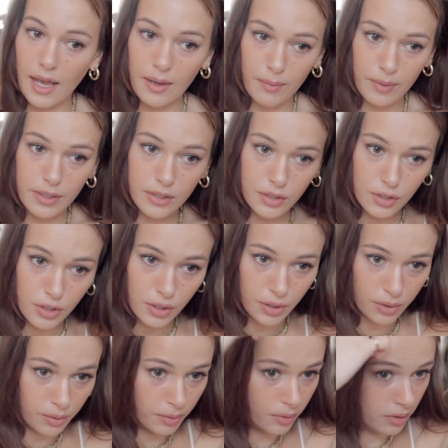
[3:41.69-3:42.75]
I went
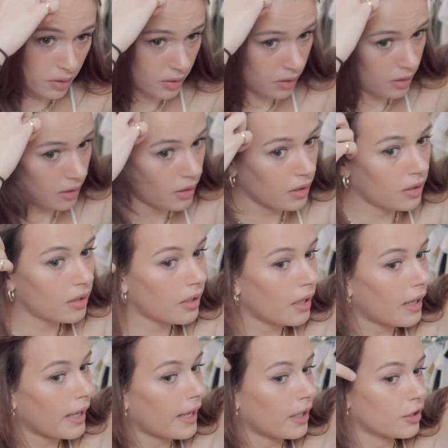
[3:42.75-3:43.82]
to
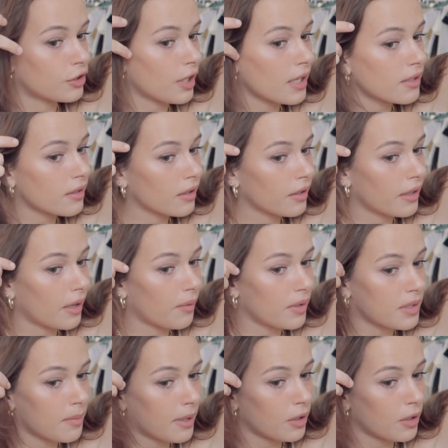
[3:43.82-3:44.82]
a hairdresser that wasn't